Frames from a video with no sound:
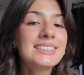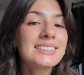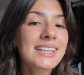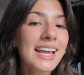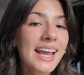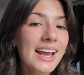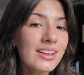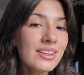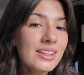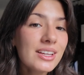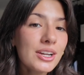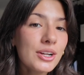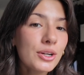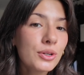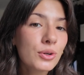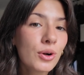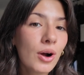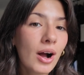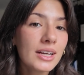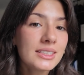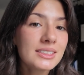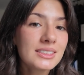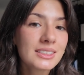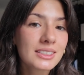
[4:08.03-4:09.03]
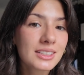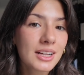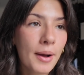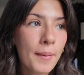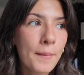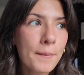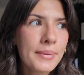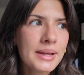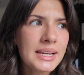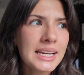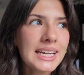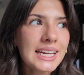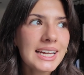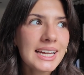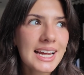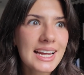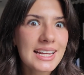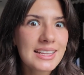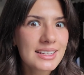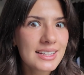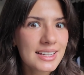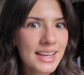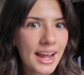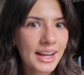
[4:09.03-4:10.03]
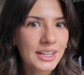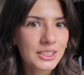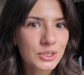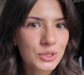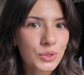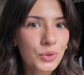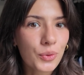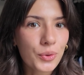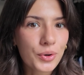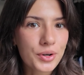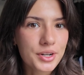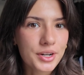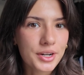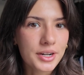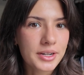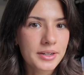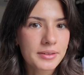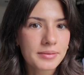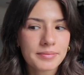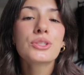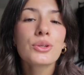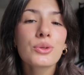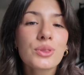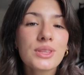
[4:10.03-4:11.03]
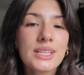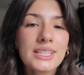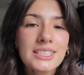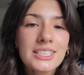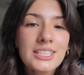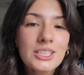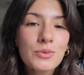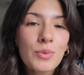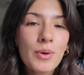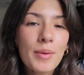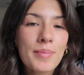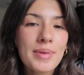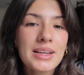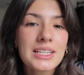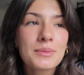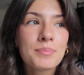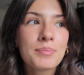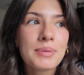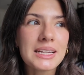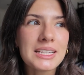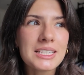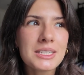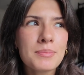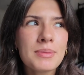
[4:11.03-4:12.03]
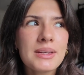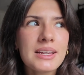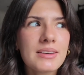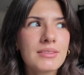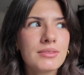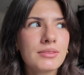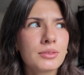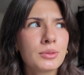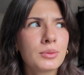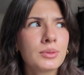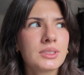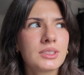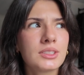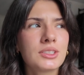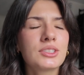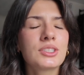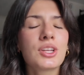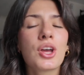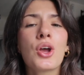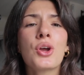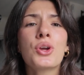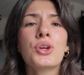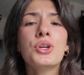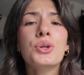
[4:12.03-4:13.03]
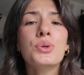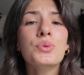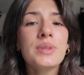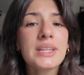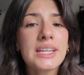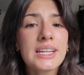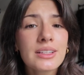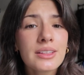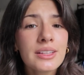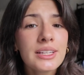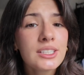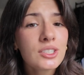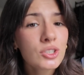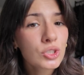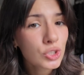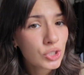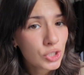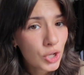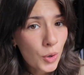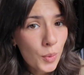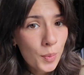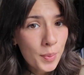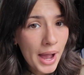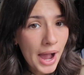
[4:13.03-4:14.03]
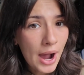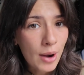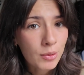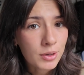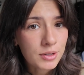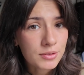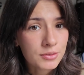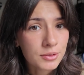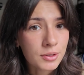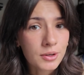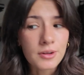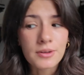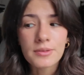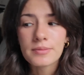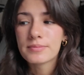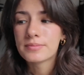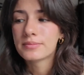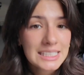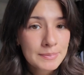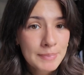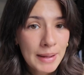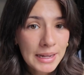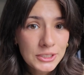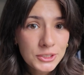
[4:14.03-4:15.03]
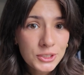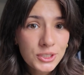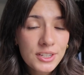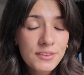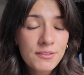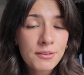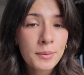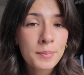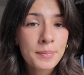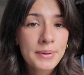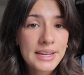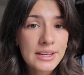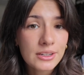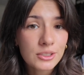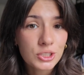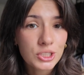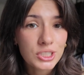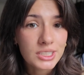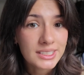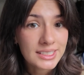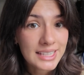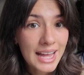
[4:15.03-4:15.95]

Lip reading: scale it across the company in the next quarter. So this is what makes B2B influencers uniquely so powerful, especially for PLG